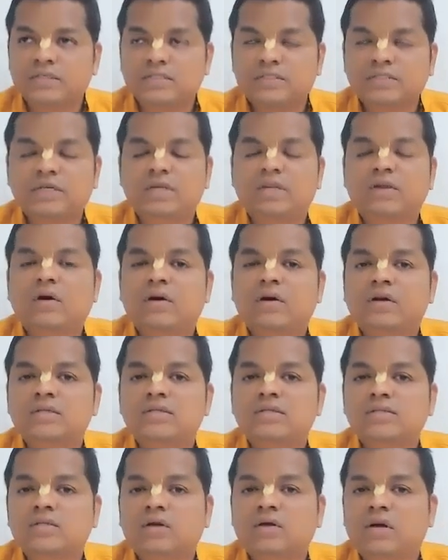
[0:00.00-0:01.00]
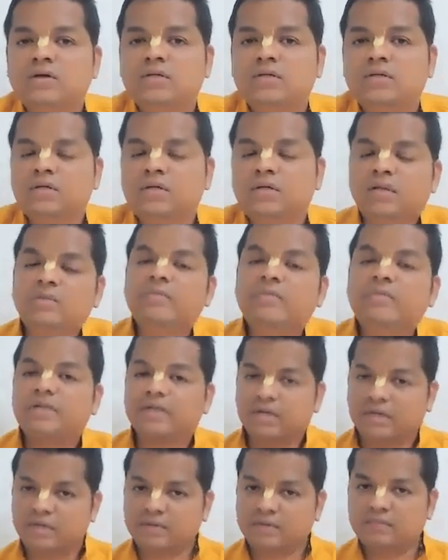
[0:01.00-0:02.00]
concealed, or it is not
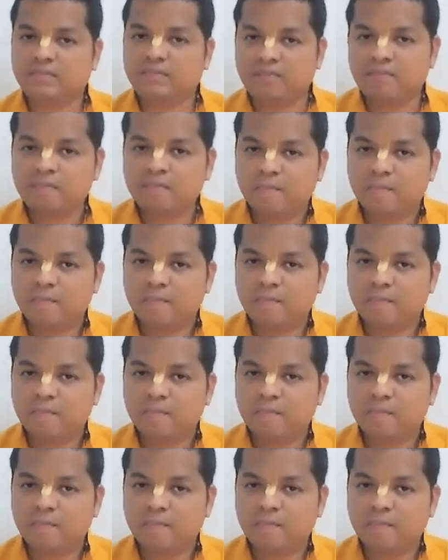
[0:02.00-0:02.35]
limited.